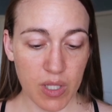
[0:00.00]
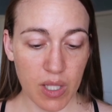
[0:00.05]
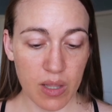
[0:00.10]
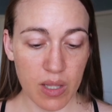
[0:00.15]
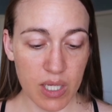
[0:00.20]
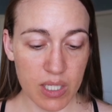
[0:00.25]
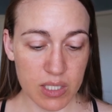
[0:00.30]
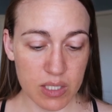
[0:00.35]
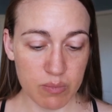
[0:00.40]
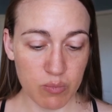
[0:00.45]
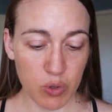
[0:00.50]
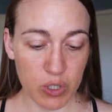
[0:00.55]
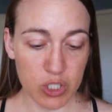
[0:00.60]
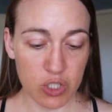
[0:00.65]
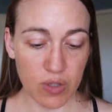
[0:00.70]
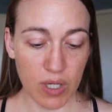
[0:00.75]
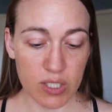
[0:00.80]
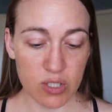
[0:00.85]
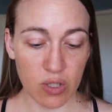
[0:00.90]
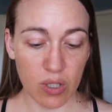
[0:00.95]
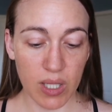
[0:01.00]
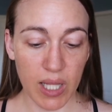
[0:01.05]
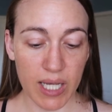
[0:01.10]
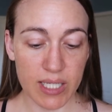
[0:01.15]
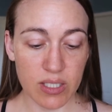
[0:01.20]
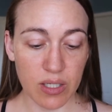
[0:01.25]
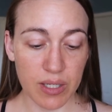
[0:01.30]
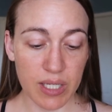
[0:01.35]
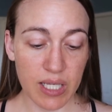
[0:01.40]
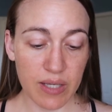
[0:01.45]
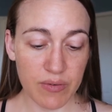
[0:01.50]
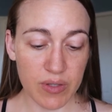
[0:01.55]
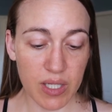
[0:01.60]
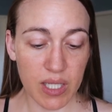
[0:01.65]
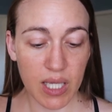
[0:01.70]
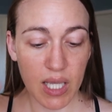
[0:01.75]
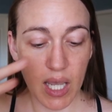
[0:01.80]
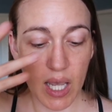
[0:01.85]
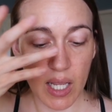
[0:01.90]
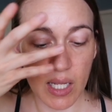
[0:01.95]
this moisturizer glides on
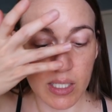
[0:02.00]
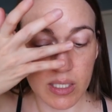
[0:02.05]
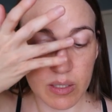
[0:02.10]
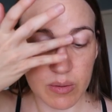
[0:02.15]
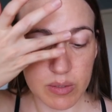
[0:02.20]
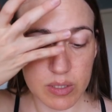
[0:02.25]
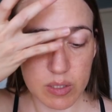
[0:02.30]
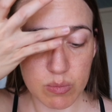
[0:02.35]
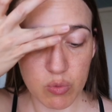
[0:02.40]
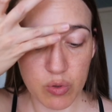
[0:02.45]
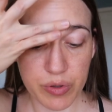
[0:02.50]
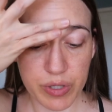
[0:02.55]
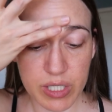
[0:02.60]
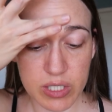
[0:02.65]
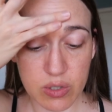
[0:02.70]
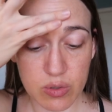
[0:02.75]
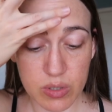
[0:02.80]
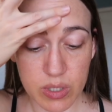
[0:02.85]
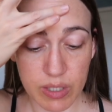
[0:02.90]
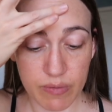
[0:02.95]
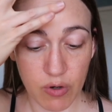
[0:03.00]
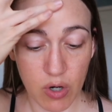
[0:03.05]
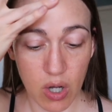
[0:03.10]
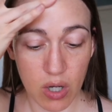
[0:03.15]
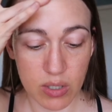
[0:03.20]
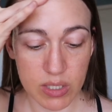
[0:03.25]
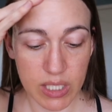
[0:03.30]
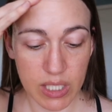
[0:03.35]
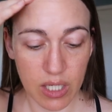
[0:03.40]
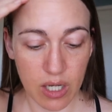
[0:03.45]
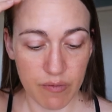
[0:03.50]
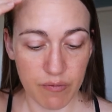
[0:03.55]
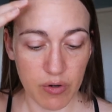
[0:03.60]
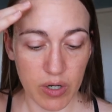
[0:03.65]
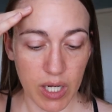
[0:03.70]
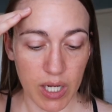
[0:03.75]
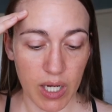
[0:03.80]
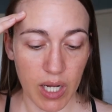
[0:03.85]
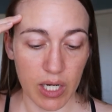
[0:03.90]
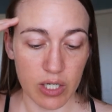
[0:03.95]
evenly and smoothly to deliver all day
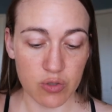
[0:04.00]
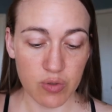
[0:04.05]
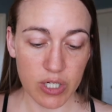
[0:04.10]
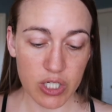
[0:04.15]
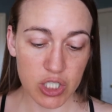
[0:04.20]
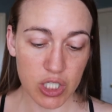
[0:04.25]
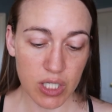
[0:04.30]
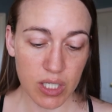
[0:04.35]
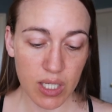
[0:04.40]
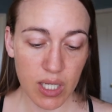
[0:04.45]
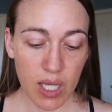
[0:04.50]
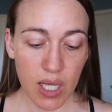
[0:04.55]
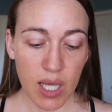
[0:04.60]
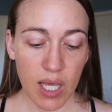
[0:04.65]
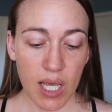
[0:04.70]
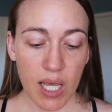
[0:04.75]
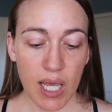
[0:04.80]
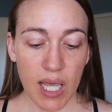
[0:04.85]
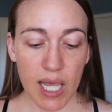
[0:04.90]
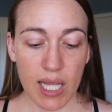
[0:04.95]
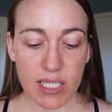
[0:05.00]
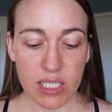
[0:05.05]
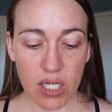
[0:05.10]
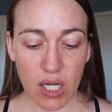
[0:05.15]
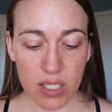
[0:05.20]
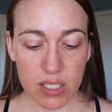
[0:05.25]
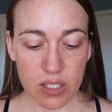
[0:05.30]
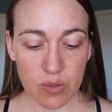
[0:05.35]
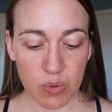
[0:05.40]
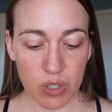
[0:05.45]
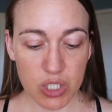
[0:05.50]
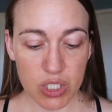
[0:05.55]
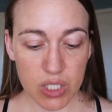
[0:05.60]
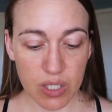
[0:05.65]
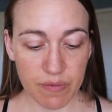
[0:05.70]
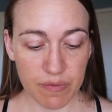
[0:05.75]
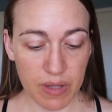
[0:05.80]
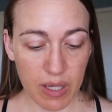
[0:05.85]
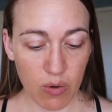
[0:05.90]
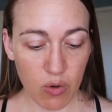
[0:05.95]
comfort and hydration. Antioxidant rich
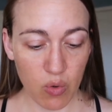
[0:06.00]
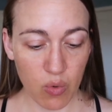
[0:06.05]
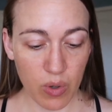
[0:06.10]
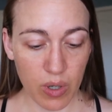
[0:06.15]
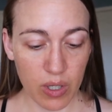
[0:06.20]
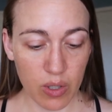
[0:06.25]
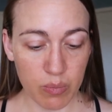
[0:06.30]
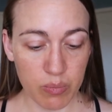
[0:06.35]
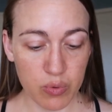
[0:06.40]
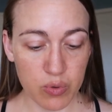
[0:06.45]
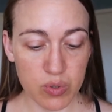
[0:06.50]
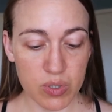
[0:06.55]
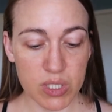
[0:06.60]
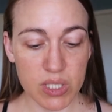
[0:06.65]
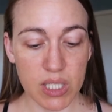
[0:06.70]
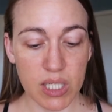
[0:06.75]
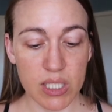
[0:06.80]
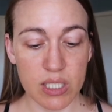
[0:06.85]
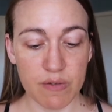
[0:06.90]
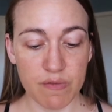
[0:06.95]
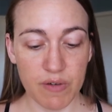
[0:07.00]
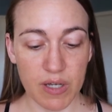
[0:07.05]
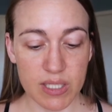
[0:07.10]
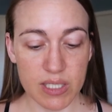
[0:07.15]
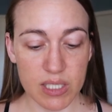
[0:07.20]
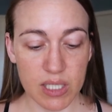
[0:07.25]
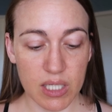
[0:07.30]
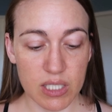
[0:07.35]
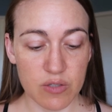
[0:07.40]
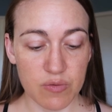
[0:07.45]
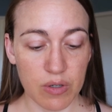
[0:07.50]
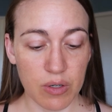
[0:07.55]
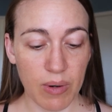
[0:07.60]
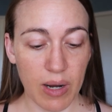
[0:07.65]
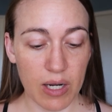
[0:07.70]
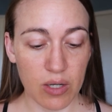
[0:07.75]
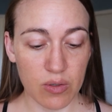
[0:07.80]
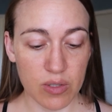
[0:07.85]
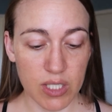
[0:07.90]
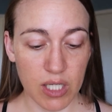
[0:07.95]
sunflower oil boosts skin defense against free
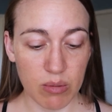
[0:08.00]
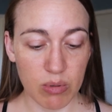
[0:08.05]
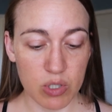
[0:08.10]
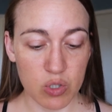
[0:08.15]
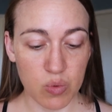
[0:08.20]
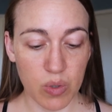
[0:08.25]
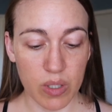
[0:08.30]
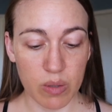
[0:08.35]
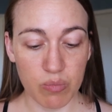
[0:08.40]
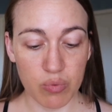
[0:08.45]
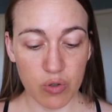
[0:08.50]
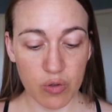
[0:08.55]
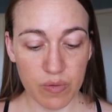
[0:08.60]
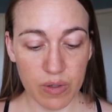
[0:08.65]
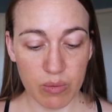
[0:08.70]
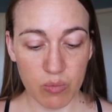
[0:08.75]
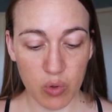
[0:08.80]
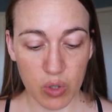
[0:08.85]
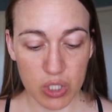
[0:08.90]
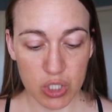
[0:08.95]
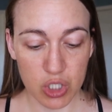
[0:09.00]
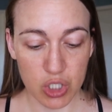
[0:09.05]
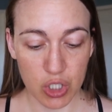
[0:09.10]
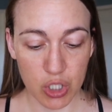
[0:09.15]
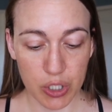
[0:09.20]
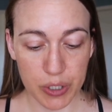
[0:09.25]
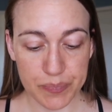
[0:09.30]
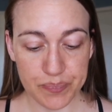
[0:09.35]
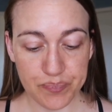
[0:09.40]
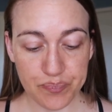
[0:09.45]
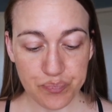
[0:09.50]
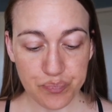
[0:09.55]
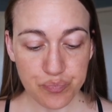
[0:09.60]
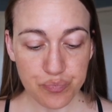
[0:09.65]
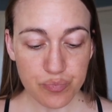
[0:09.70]
radical damage while improving moisture